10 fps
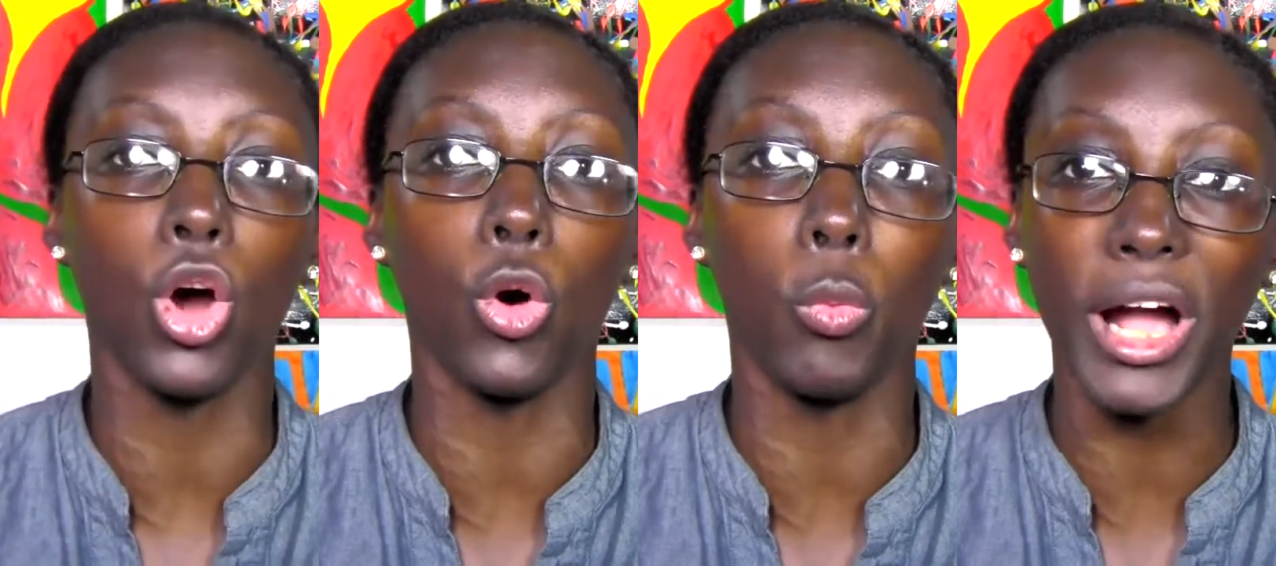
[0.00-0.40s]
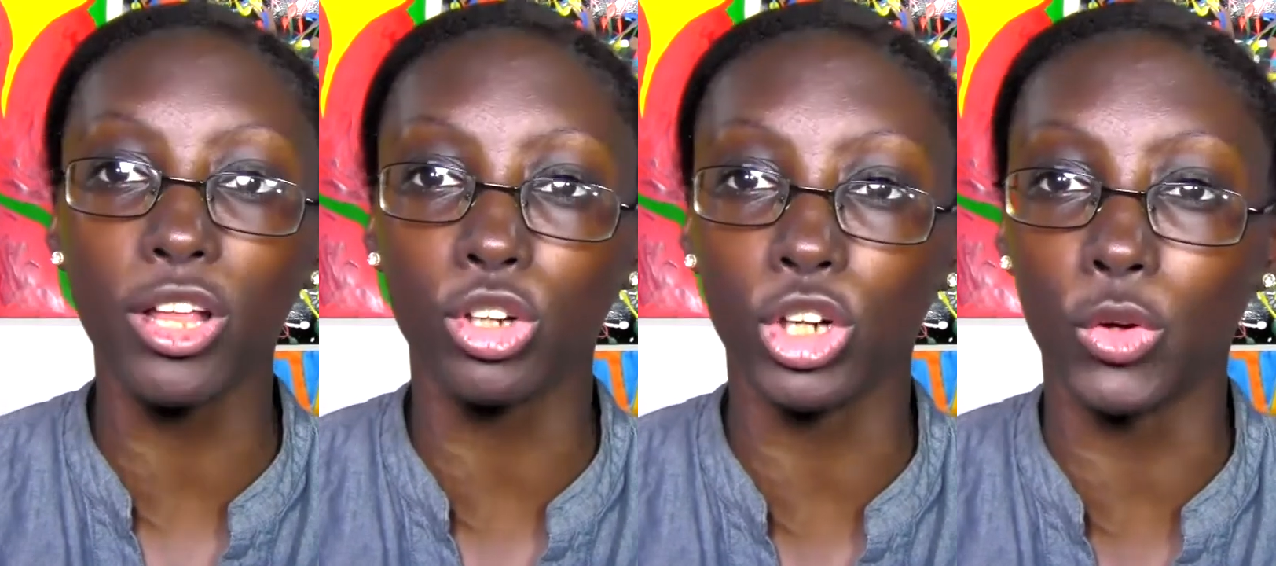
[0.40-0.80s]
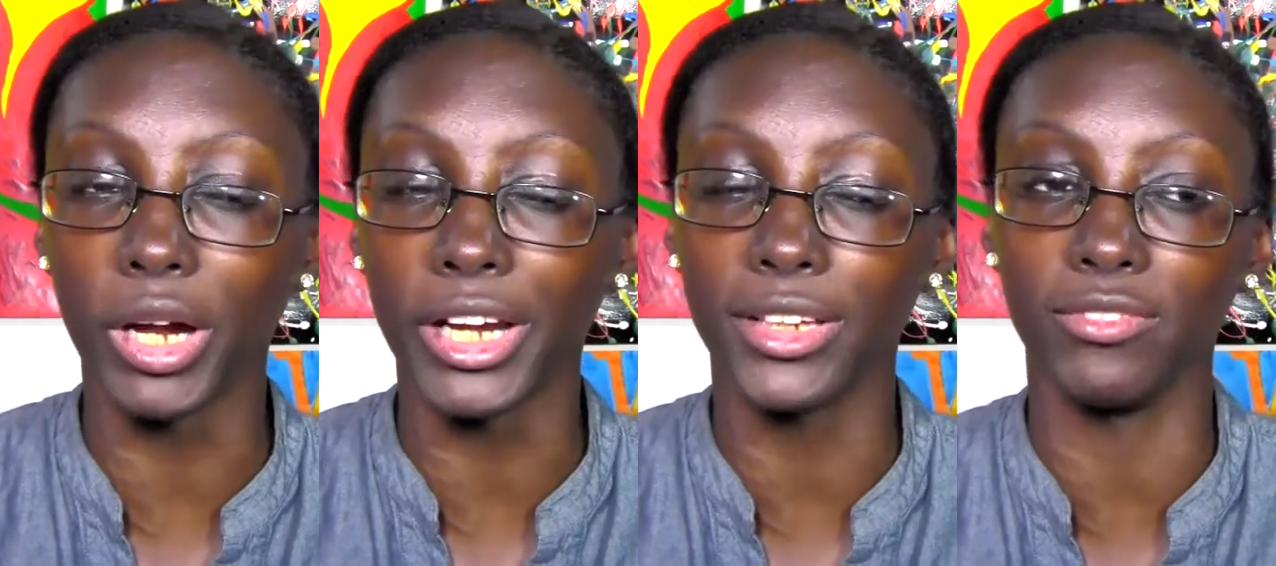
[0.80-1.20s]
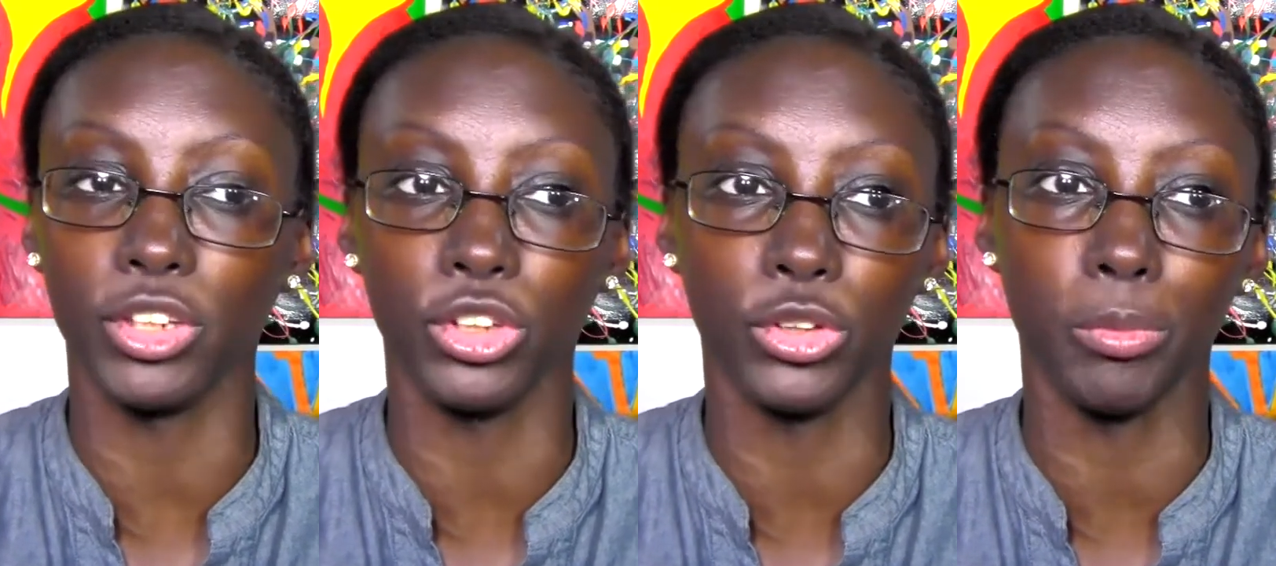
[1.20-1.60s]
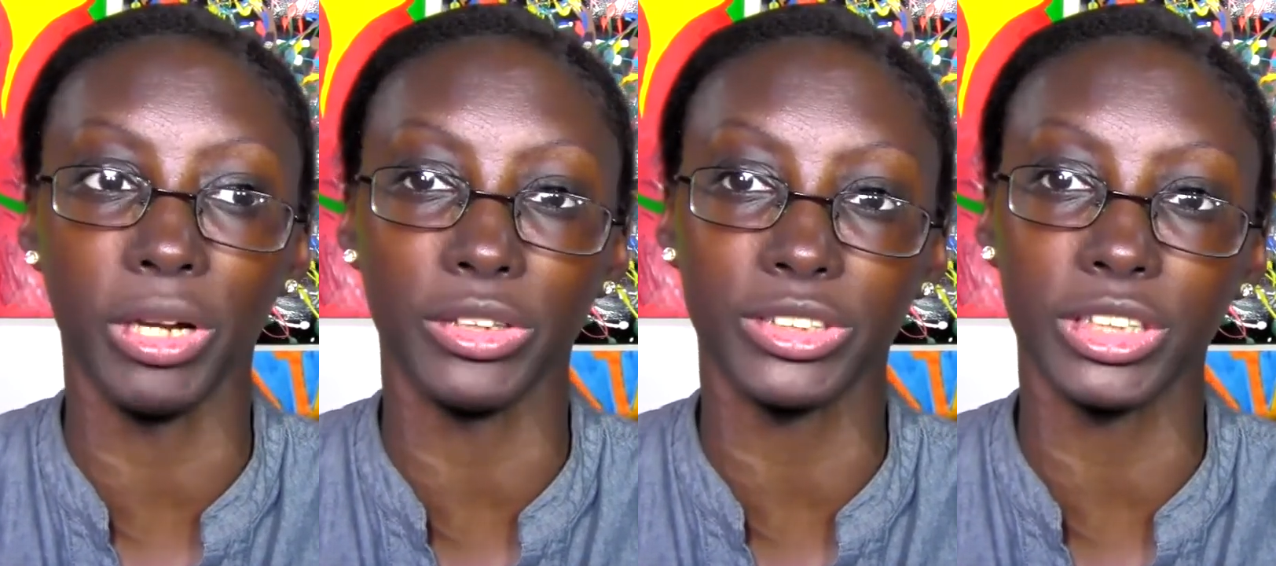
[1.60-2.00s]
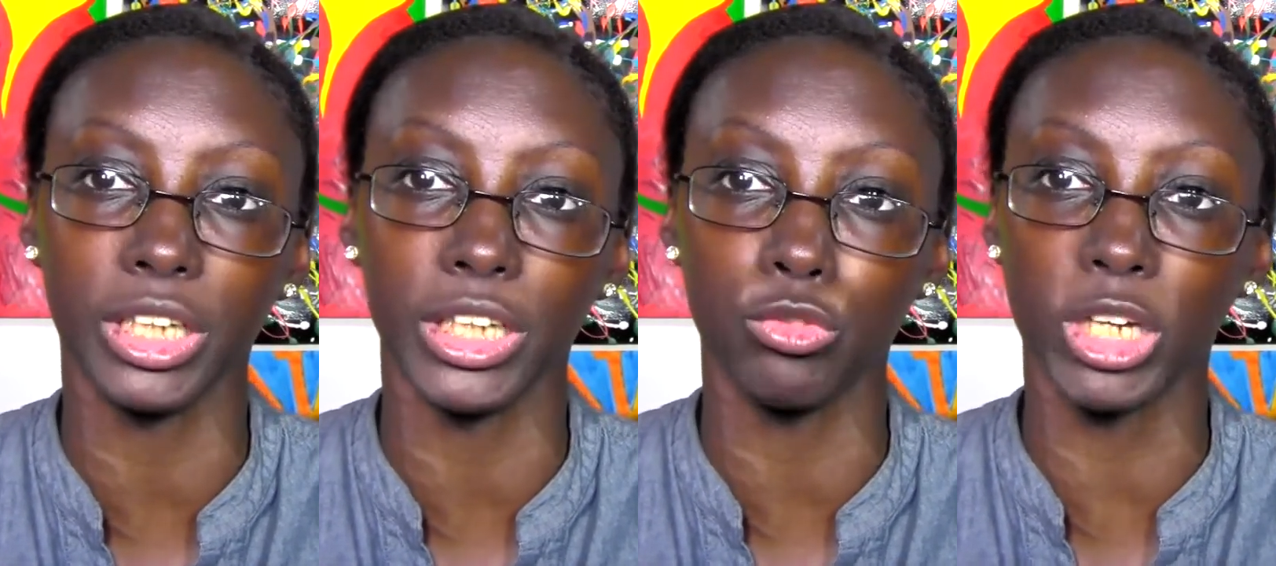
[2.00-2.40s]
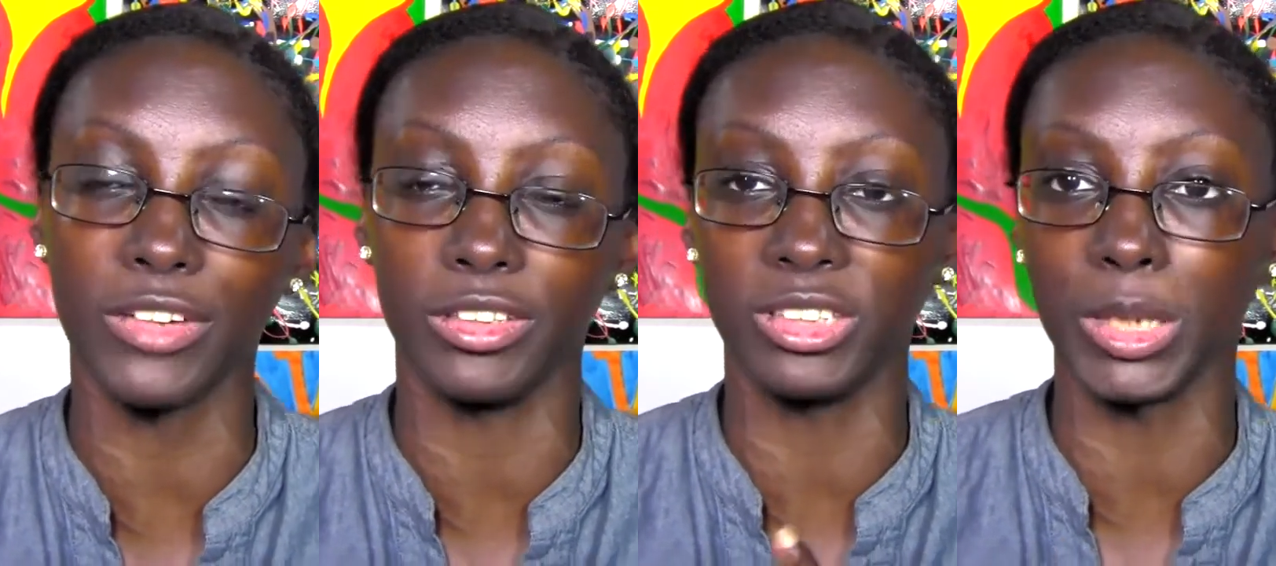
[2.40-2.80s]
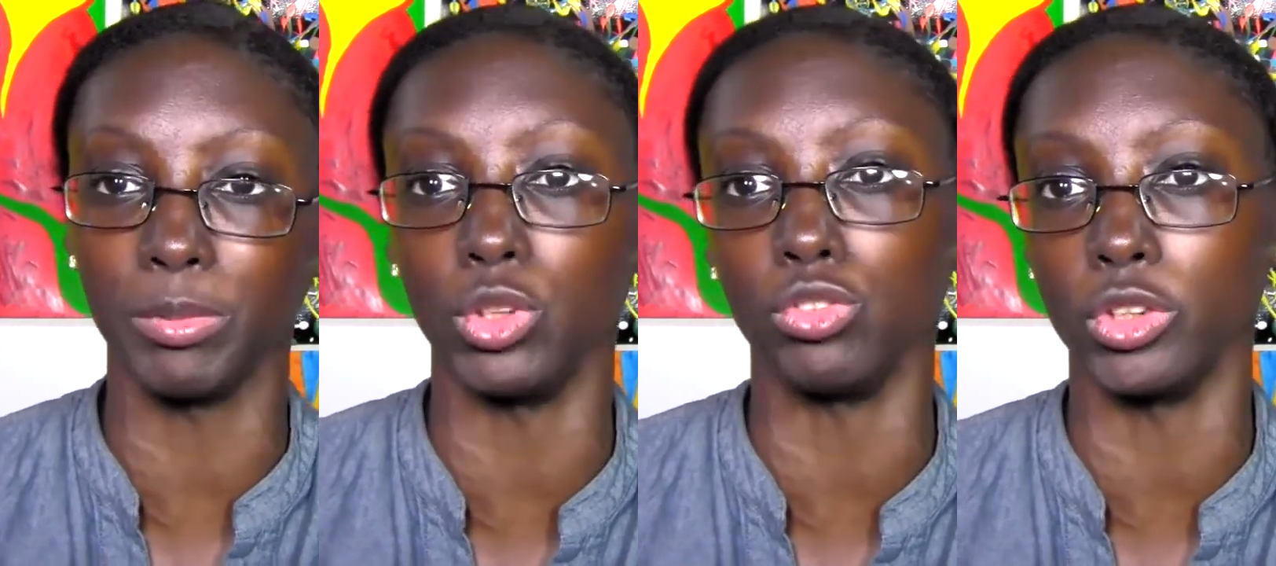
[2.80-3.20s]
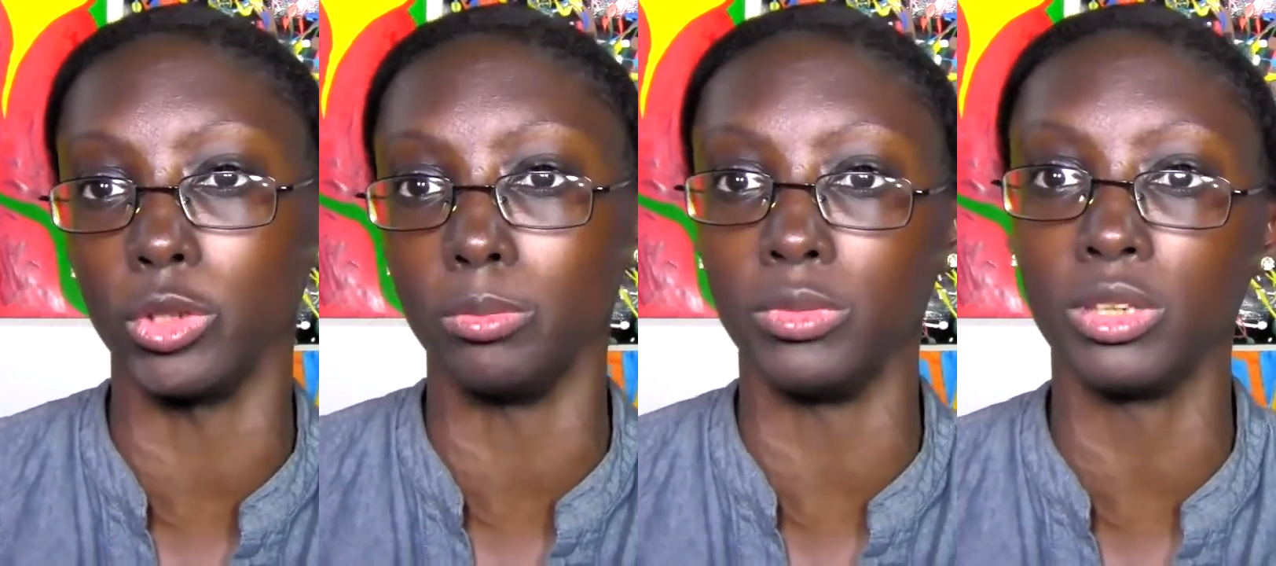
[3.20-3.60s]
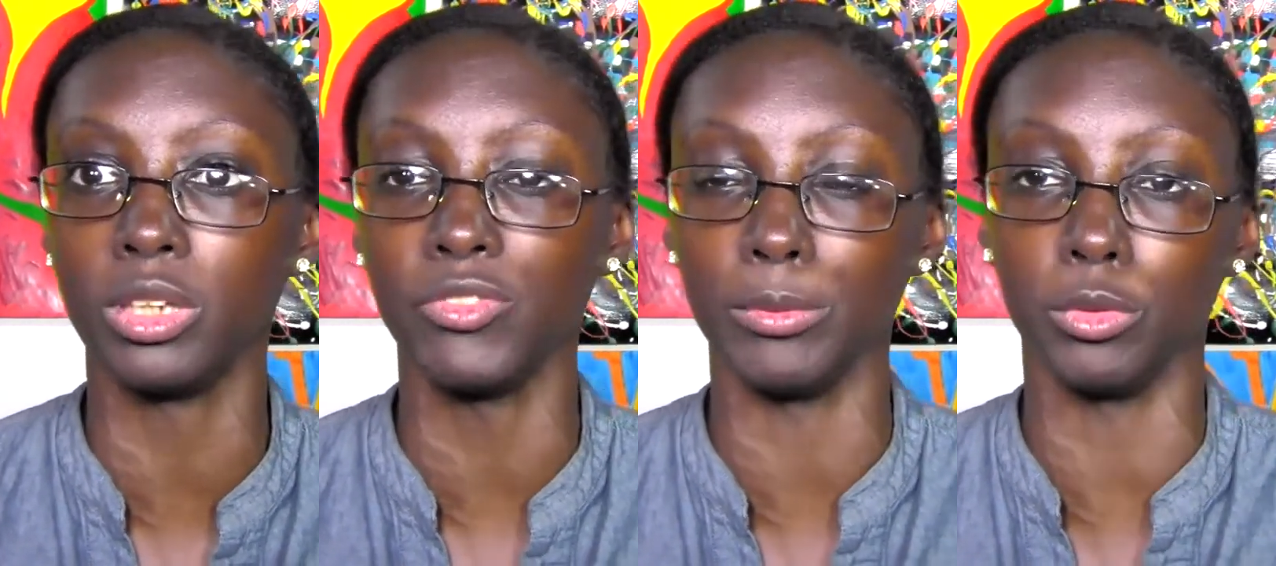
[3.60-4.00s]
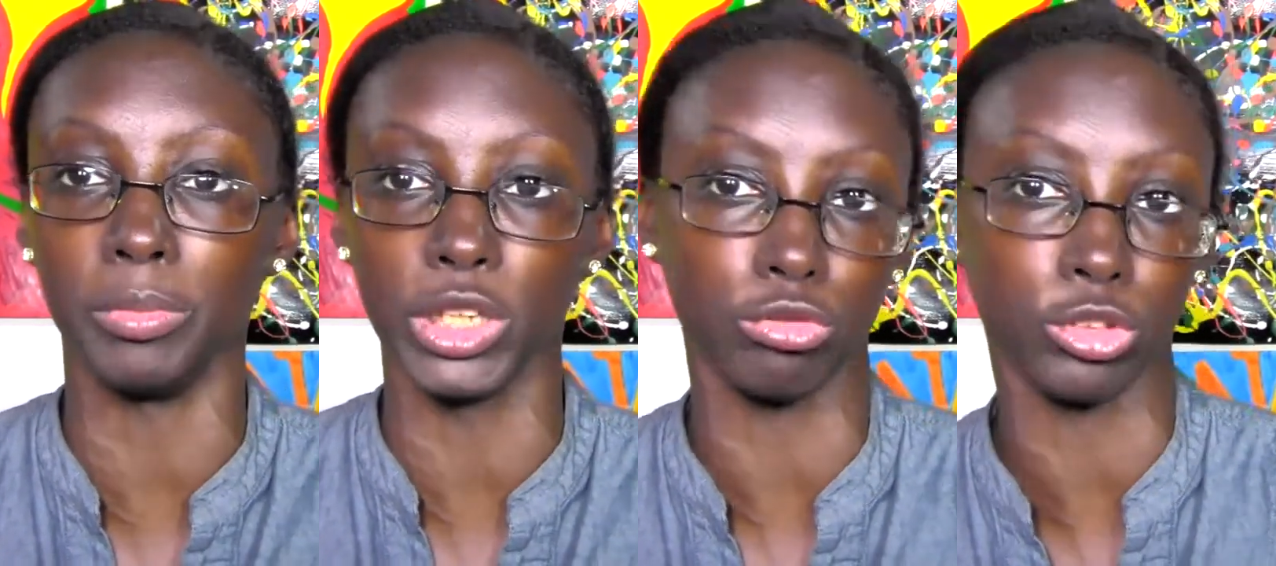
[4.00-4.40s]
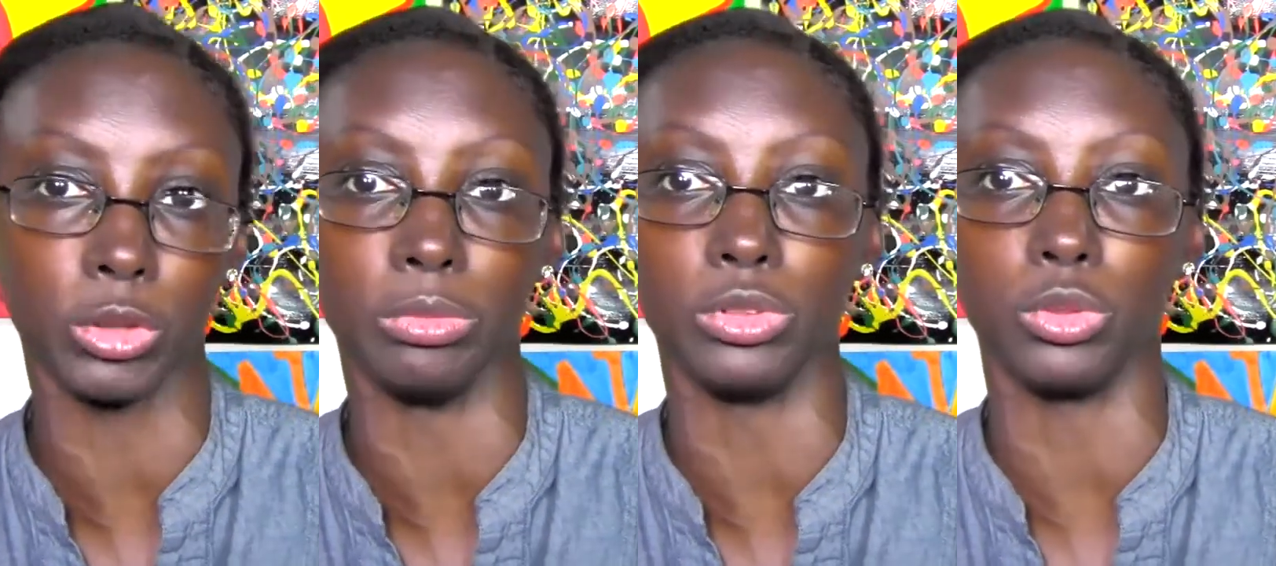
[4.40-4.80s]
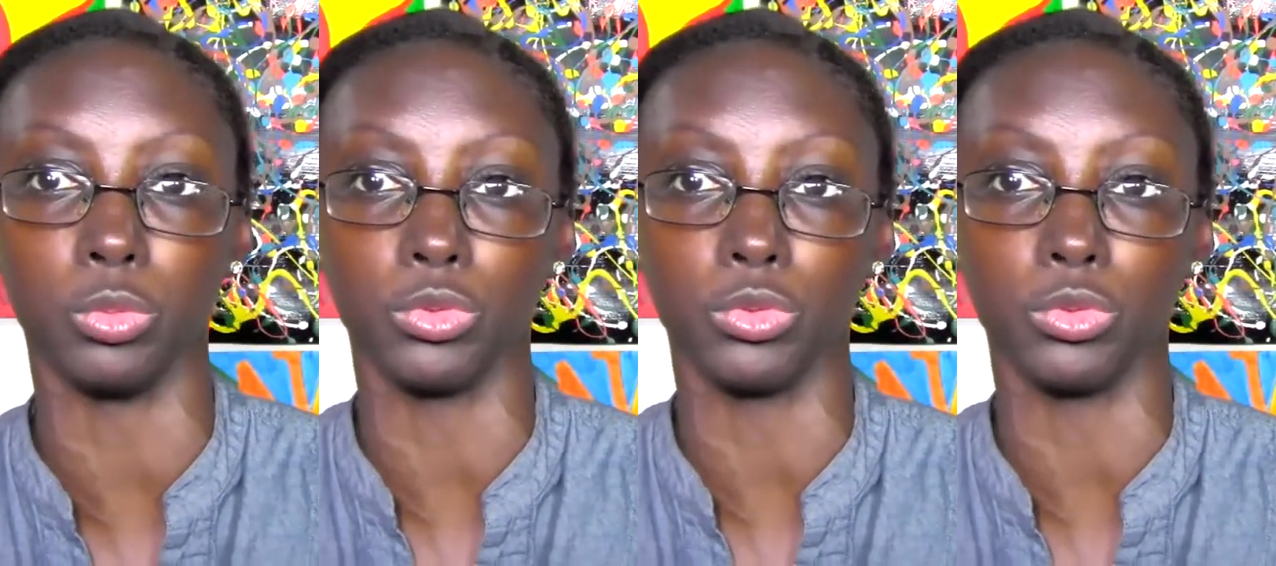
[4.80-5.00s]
a while ago I did a video about saying if you have a separate room from your bedroom